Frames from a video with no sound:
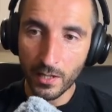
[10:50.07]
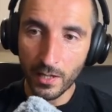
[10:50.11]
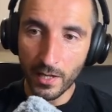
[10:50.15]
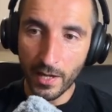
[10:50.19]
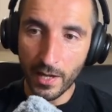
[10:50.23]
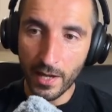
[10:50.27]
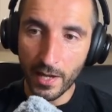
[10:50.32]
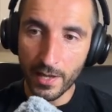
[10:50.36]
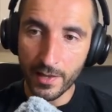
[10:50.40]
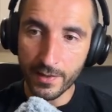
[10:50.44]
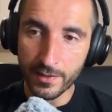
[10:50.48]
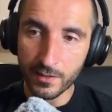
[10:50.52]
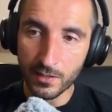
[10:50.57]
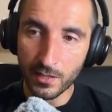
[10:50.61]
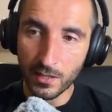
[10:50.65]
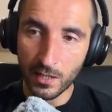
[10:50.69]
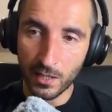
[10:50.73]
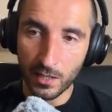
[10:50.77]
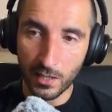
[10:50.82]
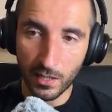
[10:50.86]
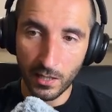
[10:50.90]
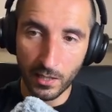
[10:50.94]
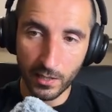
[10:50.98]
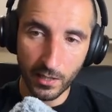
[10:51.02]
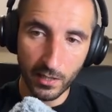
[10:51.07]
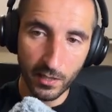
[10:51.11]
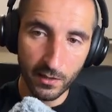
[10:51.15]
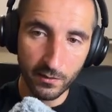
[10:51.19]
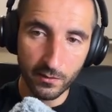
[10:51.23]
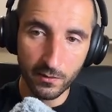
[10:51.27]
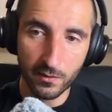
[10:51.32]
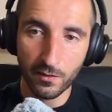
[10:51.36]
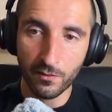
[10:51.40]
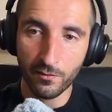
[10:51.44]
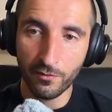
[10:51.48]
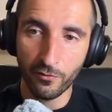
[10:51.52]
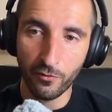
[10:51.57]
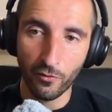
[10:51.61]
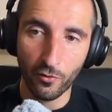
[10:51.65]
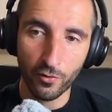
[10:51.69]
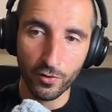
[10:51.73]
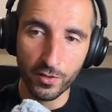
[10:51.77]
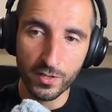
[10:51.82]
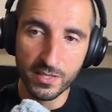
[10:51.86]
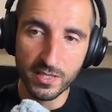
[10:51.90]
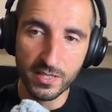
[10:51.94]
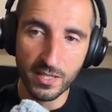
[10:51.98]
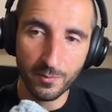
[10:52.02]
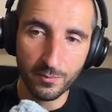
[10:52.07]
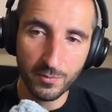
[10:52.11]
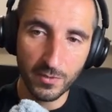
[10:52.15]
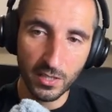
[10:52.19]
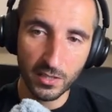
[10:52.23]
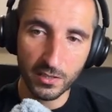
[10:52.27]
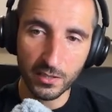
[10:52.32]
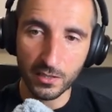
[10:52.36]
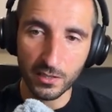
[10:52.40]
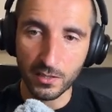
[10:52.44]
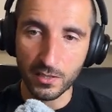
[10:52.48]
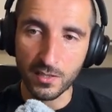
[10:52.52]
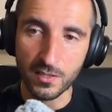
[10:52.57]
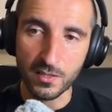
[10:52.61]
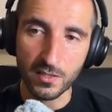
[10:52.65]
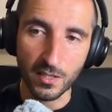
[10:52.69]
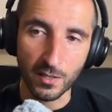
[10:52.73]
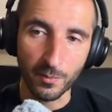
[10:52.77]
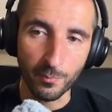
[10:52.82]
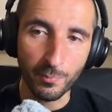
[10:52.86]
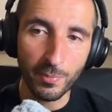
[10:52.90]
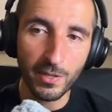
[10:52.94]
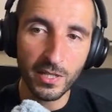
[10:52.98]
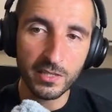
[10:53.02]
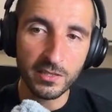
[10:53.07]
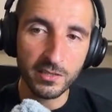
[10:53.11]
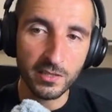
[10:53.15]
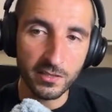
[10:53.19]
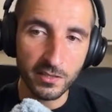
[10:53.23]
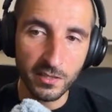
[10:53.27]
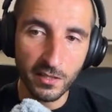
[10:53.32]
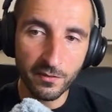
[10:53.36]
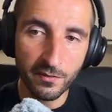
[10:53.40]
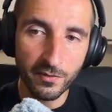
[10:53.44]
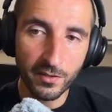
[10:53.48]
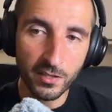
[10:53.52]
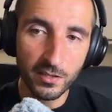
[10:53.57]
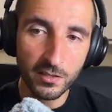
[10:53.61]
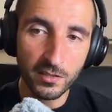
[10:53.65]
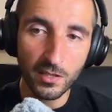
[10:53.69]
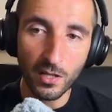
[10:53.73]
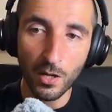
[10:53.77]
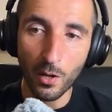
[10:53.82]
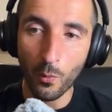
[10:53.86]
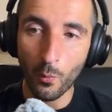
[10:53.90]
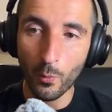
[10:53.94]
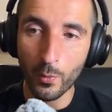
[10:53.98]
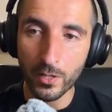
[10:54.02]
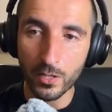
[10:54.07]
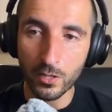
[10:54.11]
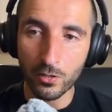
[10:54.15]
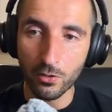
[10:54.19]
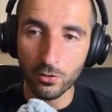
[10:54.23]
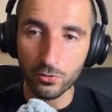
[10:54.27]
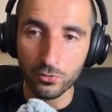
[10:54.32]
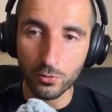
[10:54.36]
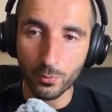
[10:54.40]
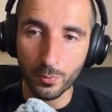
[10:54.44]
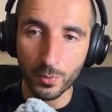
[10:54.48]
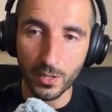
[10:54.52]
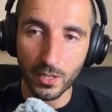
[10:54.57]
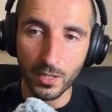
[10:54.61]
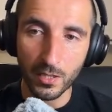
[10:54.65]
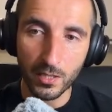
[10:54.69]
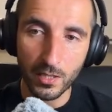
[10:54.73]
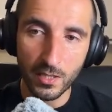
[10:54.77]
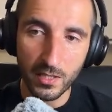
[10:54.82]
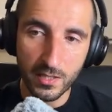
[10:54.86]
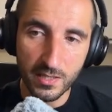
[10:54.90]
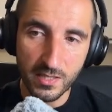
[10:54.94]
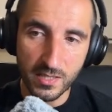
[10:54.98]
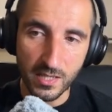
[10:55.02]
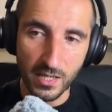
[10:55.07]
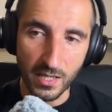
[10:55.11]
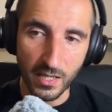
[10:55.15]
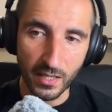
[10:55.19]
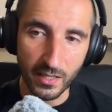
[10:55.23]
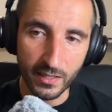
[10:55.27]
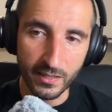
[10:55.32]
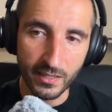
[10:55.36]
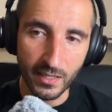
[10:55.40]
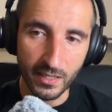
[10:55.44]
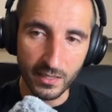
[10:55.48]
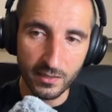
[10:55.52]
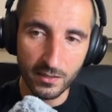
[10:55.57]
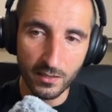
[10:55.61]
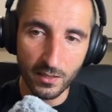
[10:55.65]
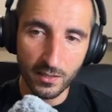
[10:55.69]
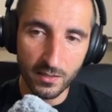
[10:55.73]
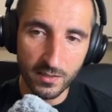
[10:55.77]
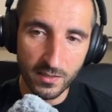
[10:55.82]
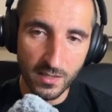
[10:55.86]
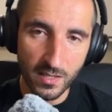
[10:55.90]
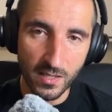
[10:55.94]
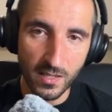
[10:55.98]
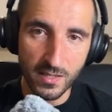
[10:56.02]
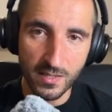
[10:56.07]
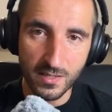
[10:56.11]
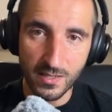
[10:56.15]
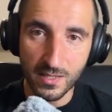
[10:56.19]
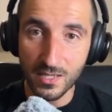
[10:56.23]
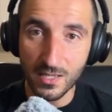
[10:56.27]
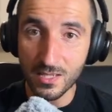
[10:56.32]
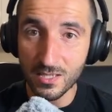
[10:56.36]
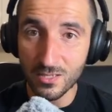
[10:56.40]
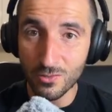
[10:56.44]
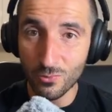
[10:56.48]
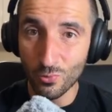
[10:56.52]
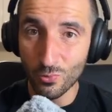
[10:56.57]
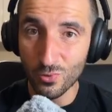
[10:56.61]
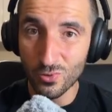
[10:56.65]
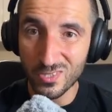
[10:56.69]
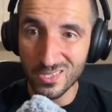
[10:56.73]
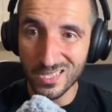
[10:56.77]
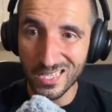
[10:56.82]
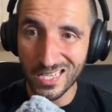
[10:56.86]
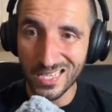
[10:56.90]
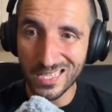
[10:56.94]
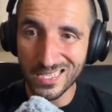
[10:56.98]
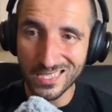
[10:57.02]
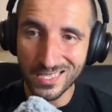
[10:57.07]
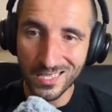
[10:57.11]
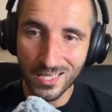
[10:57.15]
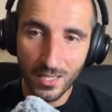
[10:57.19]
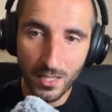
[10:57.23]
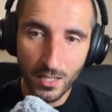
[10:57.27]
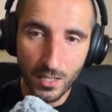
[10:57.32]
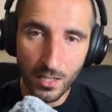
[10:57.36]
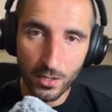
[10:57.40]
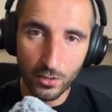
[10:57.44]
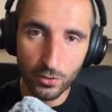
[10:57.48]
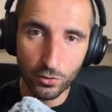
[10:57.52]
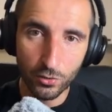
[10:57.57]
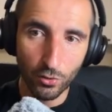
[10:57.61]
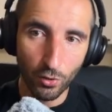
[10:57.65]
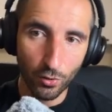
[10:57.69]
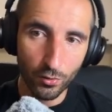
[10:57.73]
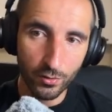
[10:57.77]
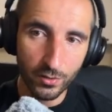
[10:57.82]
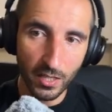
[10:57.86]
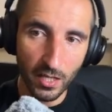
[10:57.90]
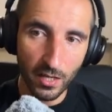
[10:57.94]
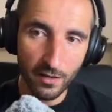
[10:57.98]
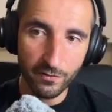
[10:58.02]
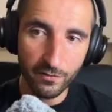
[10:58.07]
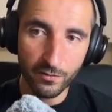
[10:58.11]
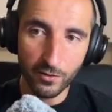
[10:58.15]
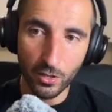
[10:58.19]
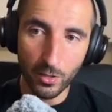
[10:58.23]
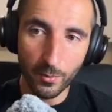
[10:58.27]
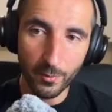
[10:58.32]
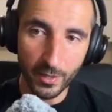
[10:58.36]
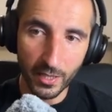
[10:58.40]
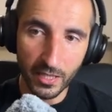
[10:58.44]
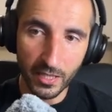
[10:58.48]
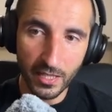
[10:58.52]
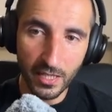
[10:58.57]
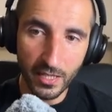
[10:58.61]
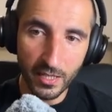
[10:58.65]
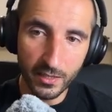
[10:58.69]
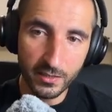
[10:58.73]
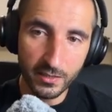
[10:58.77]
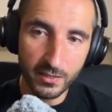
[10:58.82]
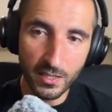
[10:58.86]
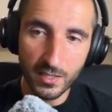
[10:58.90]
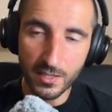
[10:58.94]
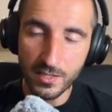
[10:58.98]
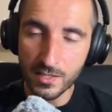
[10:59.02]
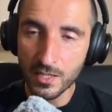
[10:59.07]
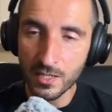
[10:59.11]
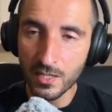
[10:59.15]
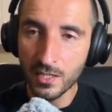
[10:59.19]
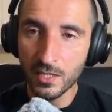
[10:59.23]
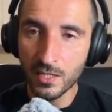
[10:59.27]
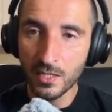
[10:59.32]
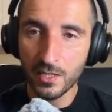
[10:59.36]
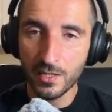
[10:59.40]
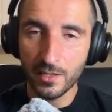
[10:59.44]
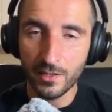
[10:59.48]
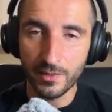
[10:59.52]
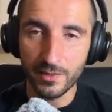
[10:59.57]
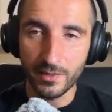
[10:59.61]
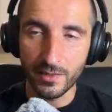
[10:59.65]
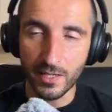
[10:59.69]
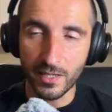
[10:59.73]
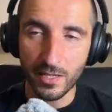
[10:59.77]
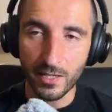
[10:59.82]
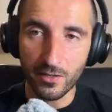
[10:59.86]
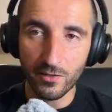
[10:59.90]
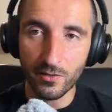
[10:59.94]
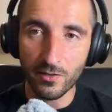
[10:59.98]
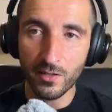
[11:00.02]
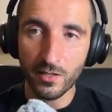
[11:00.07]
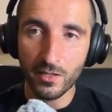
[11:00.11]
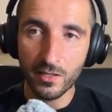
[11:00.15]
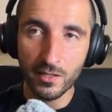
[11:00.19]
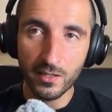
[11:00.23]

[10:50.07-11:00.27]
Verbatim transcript: And uh, again, for something that is completely different, we're going to be seeing that since these two strings don't have common characters. Their